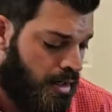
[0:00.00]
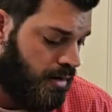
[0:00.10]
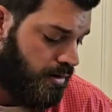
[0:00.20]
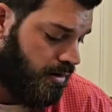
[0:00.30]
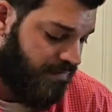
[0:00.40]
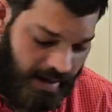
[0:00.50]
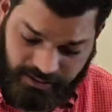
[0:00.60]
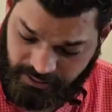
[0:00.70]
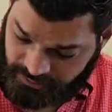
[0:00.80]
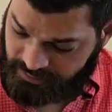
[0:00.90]
So the fact
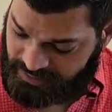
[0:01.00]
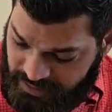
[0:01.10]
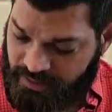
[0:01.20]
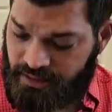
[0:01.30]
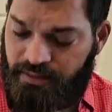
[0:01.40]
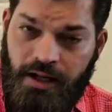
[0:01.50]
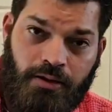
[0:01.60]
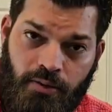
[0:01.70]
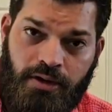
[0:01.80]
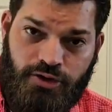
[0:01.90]
that these synthetic
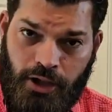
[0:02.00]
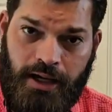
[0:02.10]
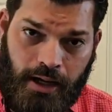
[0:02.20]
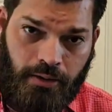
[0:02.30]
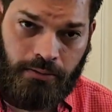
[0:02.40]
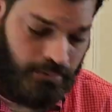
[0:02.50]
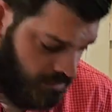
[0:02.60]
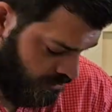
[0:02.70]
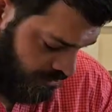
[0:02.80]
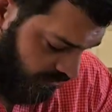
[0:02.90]
ones dry out,
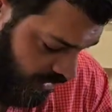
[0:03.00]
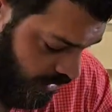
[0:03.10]
very